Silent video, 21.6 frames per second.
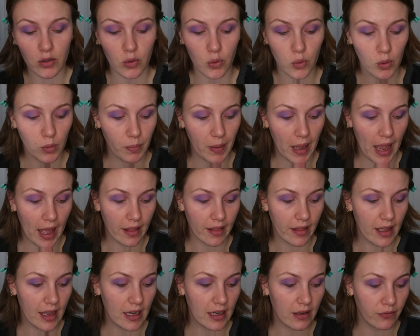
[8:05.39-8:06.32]
cool
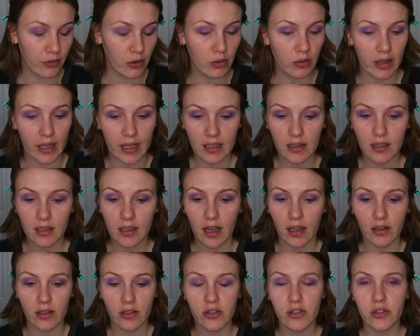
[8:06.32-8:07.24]
palette, and if you like the
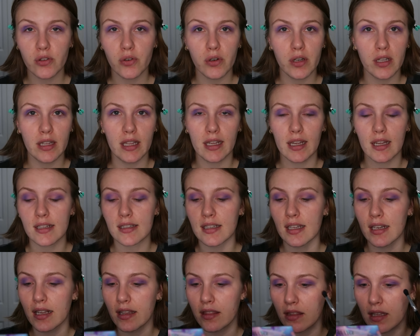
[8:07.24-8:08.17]
color story, like I
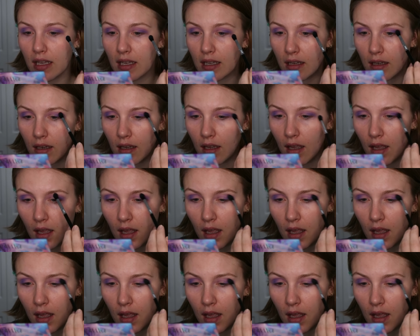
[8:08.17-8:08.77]
said, I think